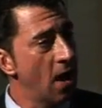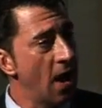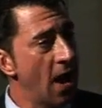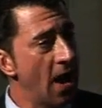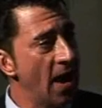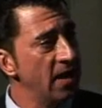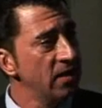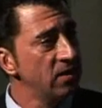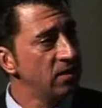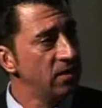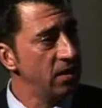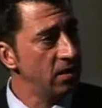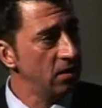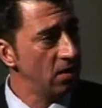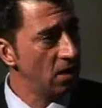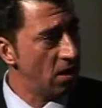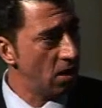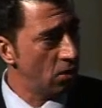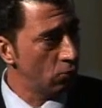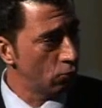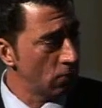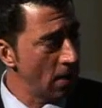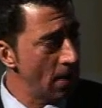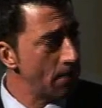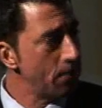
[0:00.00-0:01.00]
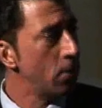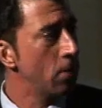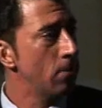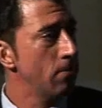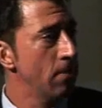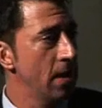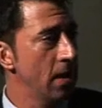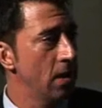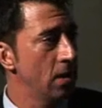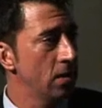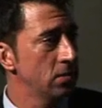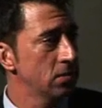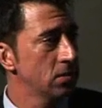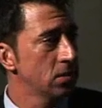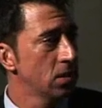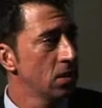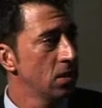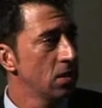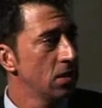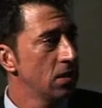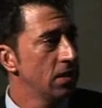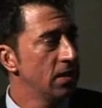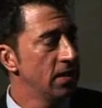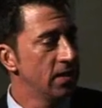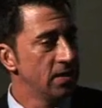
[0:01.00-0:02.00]
I think a reprimand
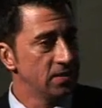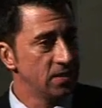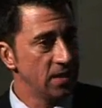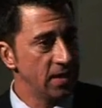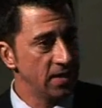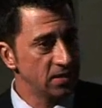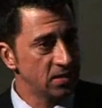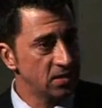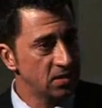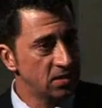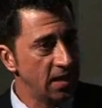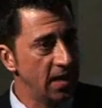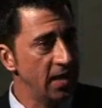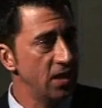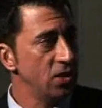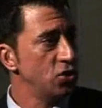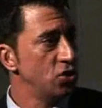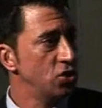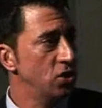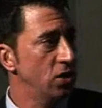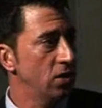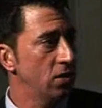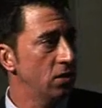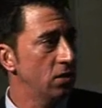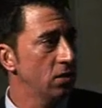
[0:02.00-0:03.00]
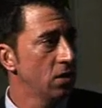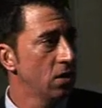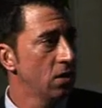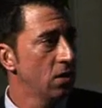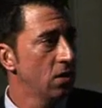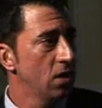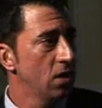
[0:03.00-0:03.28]
is a sanction,